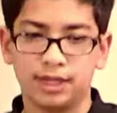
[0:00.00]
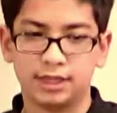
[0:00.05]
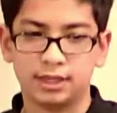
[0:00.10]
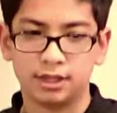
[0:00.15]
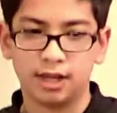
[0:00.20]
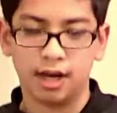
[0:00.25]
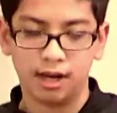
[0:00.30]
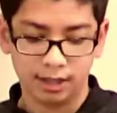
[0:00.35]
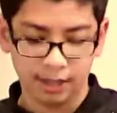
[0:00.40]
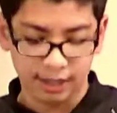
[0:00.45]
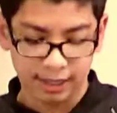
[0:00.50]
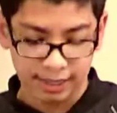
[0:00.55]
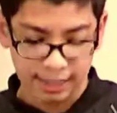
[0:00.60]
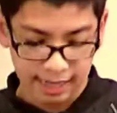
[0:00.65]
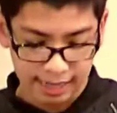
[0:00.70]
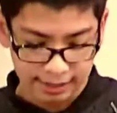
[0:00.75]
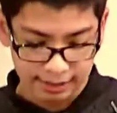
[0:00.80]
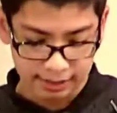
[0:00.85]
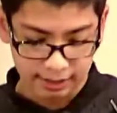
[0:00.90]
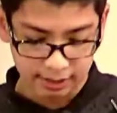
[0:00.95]
solid
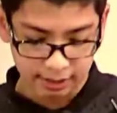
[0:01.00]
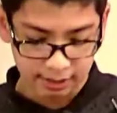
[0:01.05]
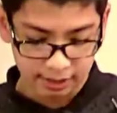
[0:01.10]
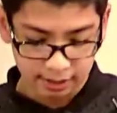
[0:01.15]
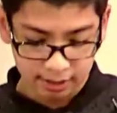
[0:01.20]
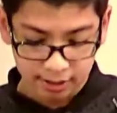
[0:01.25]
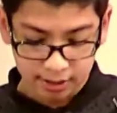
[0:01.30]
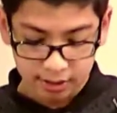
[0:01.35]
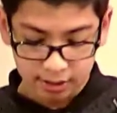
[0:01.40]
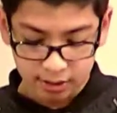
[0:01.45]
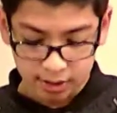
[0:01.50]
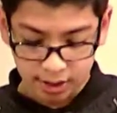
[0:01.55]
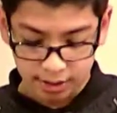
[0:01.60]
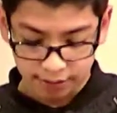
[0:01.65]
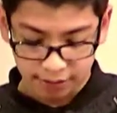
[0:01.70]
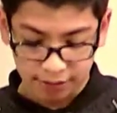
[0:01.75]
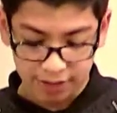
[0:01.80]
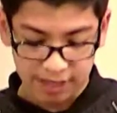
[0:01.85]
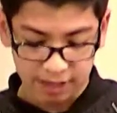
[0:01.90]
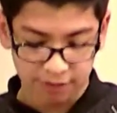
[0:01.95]
and
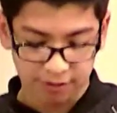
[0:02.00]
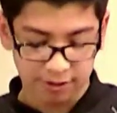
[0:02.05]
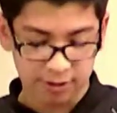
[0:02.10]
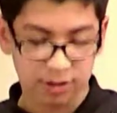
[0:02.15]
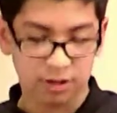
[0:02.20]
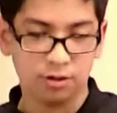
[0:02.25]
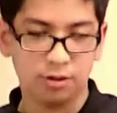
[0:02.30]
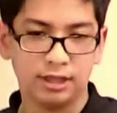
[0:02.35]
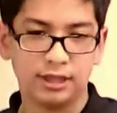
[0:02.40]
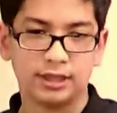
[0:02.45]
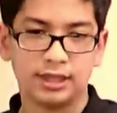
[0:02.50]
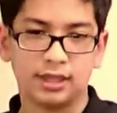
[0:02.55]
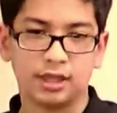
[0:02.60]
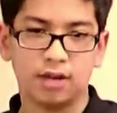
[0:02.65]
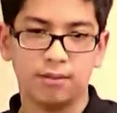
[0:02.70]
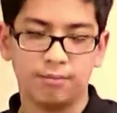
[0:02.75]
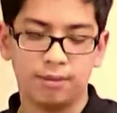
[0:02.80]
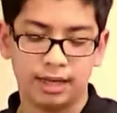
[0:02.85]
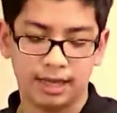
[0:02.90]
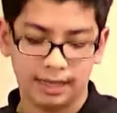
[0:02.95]
faithful students and
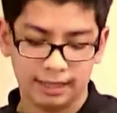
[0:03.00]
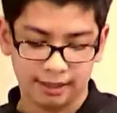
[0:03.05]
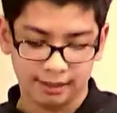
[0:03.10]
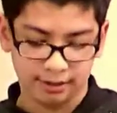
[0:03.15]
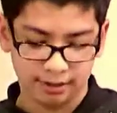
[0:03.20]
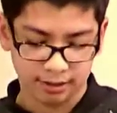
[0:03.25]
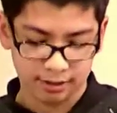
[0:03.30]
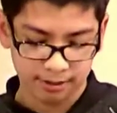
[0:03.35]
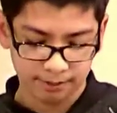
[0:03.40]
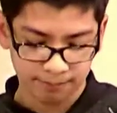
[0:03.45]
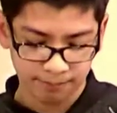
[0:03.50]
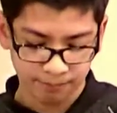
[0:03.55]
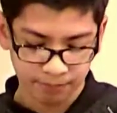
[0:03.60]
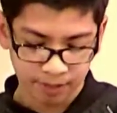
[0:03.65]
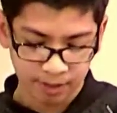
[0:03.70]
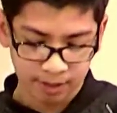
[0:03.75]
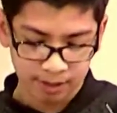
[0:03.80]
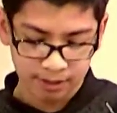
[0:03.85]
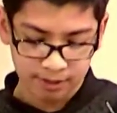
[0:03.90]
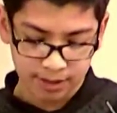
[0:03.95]
companions,
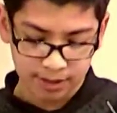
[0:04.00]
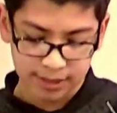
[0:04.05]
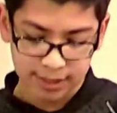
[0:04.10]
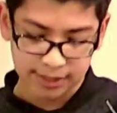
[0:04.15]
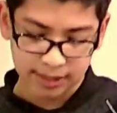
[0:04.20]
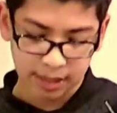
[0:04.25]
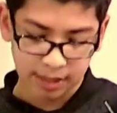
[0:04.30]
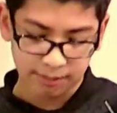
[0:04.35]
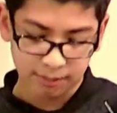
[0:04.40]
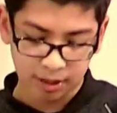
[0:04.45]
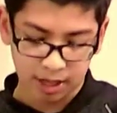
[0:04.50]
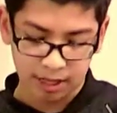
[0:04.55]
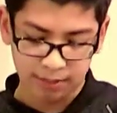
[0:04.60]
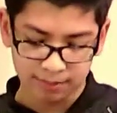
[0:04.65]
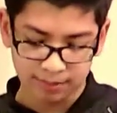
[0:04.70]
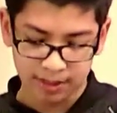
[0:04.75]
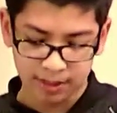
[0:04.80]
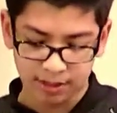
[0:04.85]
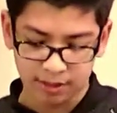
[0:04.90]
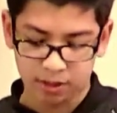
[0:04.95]
such as Abu
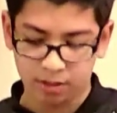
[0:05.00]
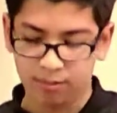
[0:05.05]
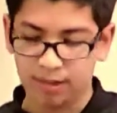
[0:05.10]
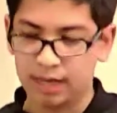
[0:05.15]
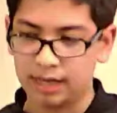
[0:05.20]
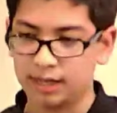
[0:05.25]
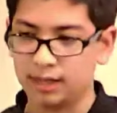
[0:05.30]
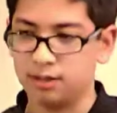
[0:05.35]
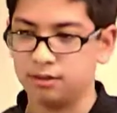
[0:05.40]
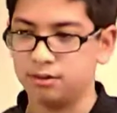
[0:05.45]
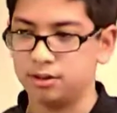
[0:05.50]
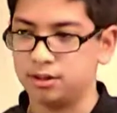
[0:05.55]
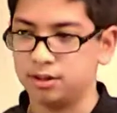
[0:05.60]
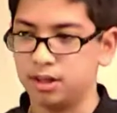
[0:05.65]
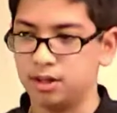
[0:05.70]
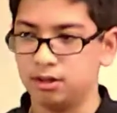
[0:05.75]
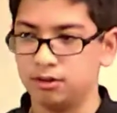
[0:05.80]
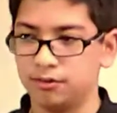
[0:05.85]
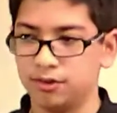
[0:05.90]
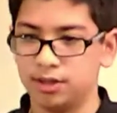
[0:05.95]
Hamza al-Thumali, who's
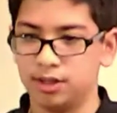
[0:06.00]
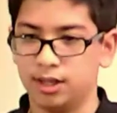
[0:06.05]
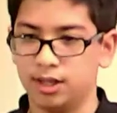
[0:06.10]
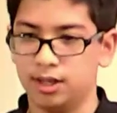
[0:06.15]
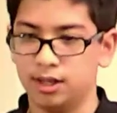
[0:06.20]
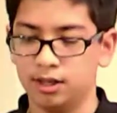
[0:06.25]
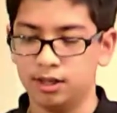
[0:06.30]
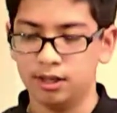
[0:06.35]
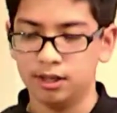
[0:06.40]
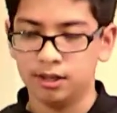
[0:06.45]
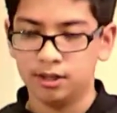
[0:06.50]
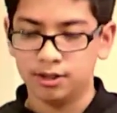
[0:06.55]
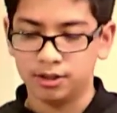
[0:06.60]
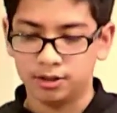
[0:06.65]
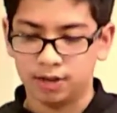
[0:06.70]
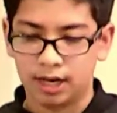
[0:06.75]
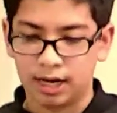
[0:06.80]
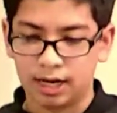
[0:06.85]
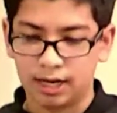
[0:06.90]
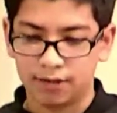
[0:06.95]
known for the
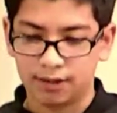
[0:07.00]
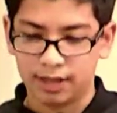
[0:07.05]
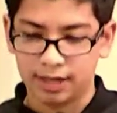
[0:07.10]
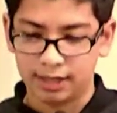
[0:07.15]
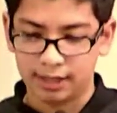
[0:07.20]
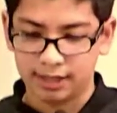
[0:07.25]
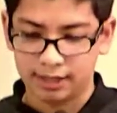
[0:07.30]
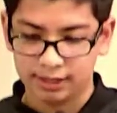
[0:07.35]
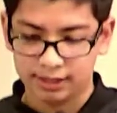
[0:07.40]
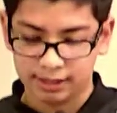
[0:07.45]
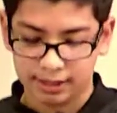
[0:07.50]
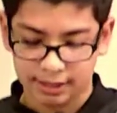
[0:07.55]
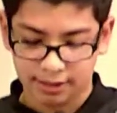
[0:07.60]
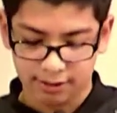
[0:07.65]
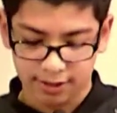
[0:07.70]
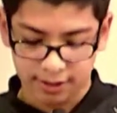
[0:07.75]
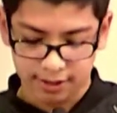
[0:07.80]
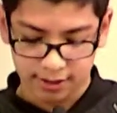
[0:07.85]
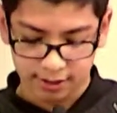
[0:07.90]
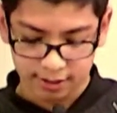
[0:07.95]
dua that he's
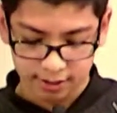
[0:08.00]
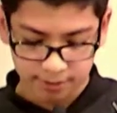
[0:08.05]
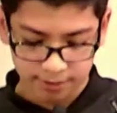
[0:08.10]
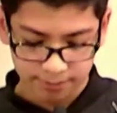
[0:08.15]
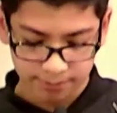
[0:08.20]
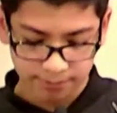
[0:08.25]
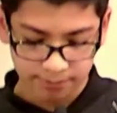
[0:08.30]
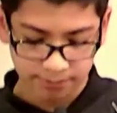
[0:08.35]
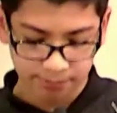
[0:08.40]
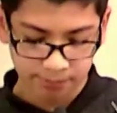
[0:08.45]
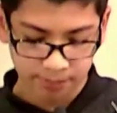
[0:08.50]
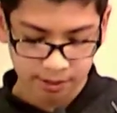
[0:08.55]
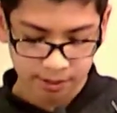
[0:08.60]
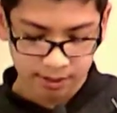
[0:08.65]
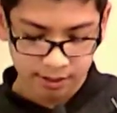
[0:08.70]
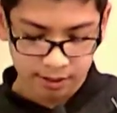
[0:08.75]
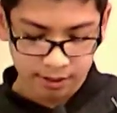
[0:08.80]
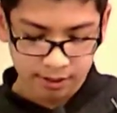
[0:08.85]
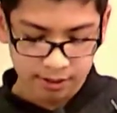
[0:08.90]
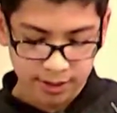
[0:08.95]
narrated.
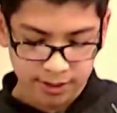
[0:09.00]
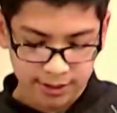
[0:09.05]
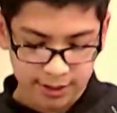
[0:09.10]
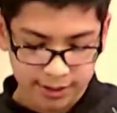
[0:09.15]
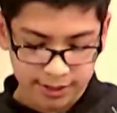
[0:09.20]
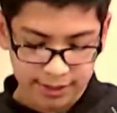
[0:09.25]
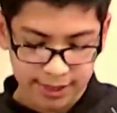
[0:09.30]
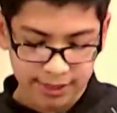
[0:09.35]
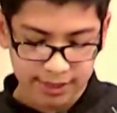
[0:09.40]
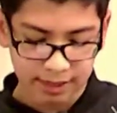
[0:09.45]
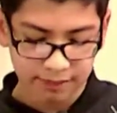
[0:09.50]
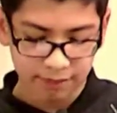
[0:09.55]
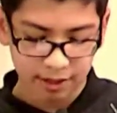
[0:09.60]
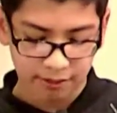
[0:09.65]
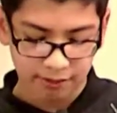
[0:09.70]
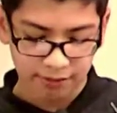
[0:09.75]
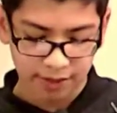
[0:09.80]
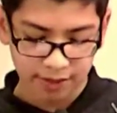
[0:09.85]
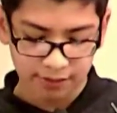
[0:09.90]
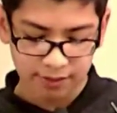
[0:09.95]
The success of the
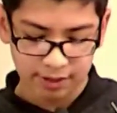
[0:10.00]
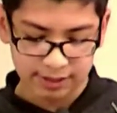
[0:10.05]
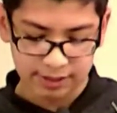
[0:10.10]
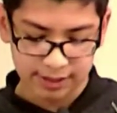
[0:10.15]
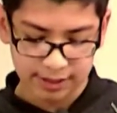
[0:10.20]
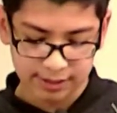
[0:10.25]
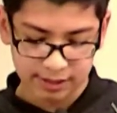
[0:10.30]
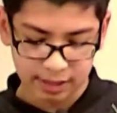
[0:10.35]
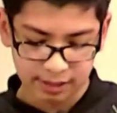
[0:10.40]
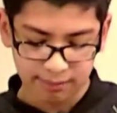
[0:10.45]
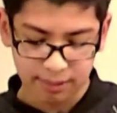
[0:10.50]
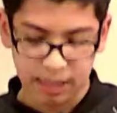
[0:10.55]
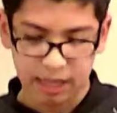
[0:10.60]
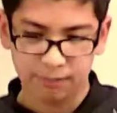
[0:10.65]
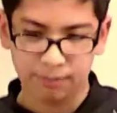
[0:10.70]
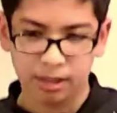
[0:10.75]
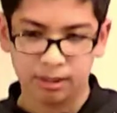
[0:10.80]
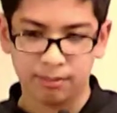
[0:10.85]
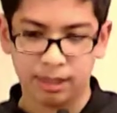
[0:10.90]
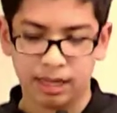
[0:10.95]
5th and 6th
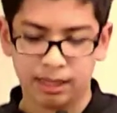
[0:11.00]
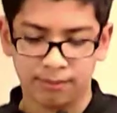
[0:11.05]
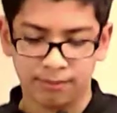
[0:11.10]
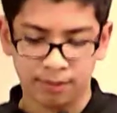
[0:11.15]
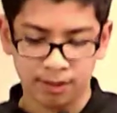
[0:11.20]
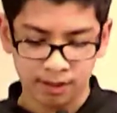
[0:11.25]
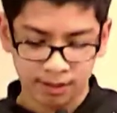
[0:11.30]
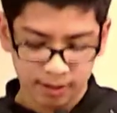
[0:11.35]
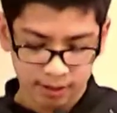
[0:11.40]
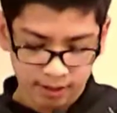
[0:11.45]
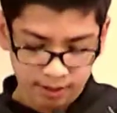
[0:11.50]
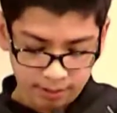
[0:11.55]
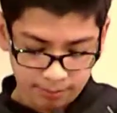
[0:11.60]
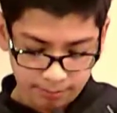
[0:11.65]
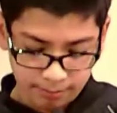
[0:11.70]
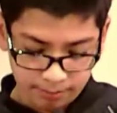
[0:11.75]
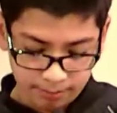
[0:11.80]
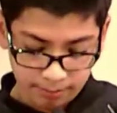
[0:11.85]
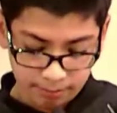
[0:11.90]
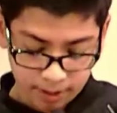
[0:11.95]
Imam, Imam
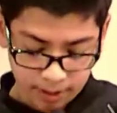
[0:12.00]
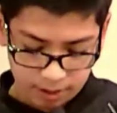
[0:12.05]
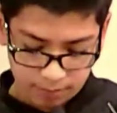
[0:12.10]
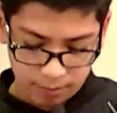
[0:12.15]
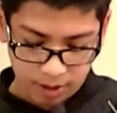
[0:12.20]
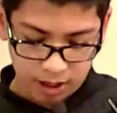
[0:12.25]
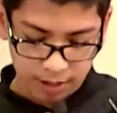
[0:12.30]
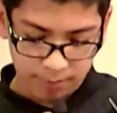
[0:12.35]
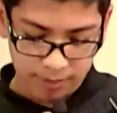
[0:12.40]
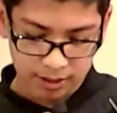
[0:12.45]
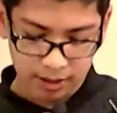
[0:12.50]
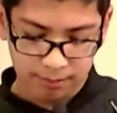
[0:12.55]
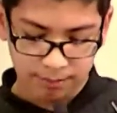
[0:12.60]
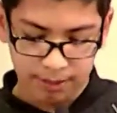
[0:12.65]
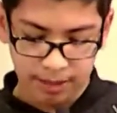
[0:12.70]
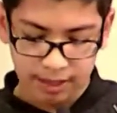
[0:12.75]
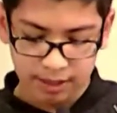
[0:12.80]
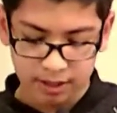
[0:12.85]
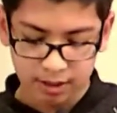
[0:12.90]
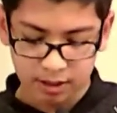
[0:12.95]
Muhammad
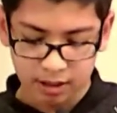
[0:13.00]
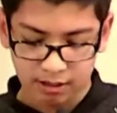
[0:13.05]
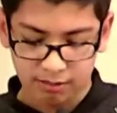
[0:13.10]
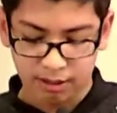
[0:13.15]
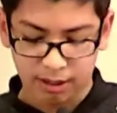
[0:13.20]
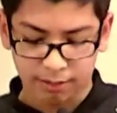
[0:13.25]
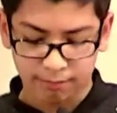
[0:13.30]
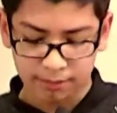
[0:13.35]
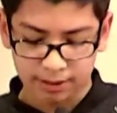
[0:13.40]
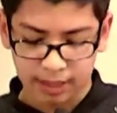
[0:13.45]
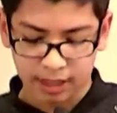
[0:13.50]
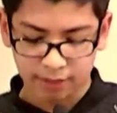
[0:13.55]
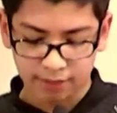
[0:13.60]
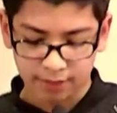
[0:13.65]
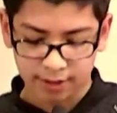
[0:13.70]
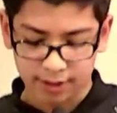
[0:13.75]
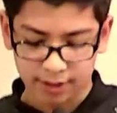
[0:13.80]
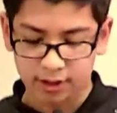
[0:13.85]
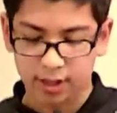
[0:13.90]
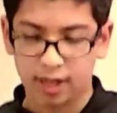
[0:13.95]
al-Baqir and Imam Ja'far
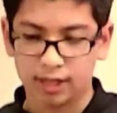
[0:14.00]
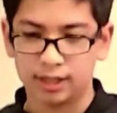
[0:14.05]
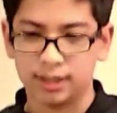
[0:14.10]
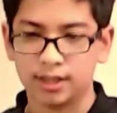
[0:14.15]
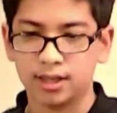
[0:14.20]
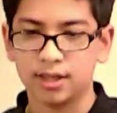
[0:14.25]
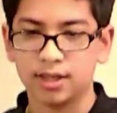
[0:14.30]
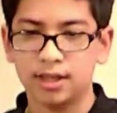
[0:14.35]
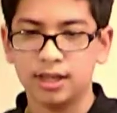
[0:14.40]
al-Sadiq,